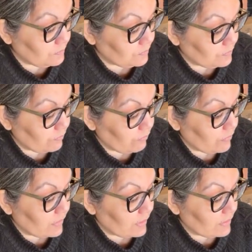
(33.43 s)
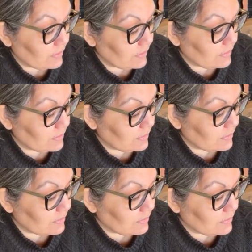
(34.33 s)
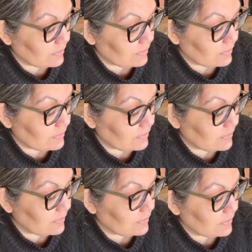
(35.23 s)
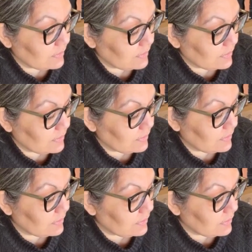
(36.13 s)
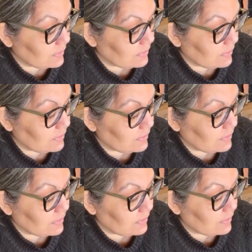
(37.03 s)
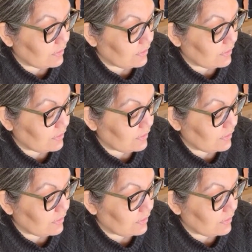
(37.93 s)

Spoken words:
Get myself situated as you guys pop in. If you guys can get...